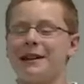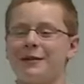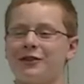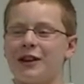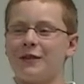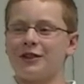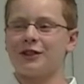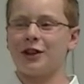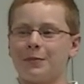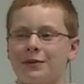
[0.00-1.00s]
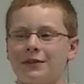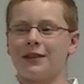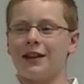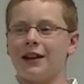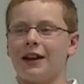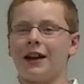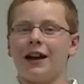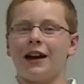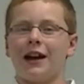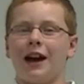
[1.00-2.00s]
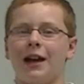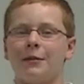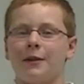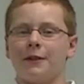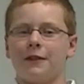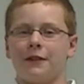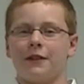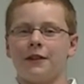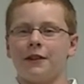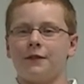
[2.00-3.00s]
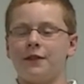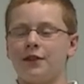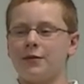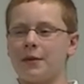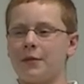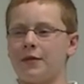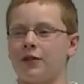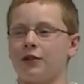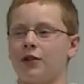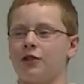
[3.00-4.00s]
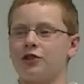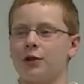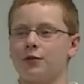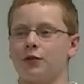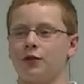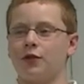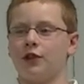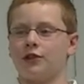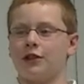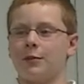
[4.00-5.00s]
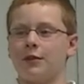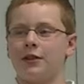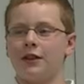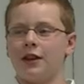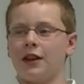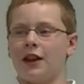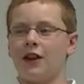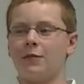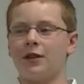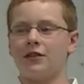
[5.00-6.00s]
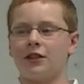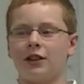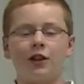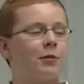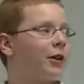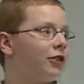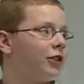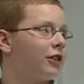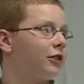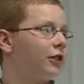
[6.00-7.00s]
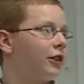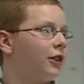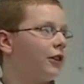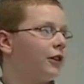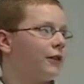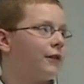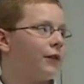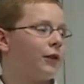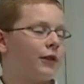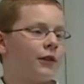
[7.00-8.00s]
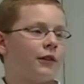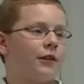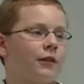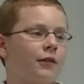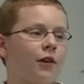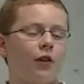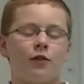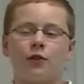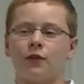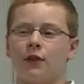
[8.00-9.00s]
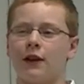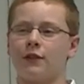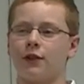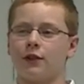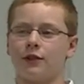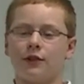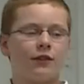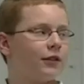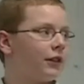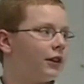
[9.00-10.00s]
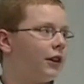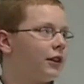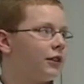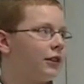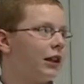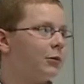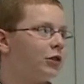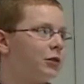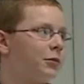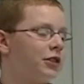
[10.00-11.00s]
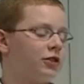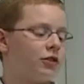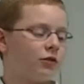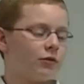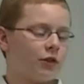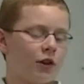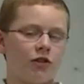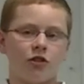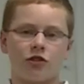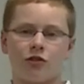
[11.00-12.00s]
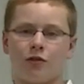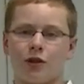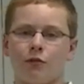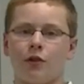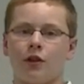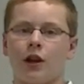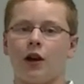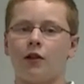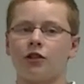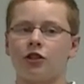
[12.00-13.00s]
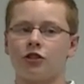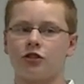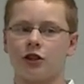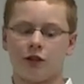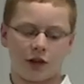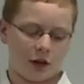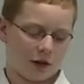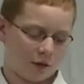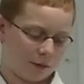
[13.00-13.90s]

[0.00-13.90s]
name is Travis Sharp. I am a fifth-year member of the Dakota Sharpshooters 4-H Club, and I have been in the Dairy Project for all of those 5 years. Today I'm going to be teaching you Dairy Judging 101, how to judge a dairy cow.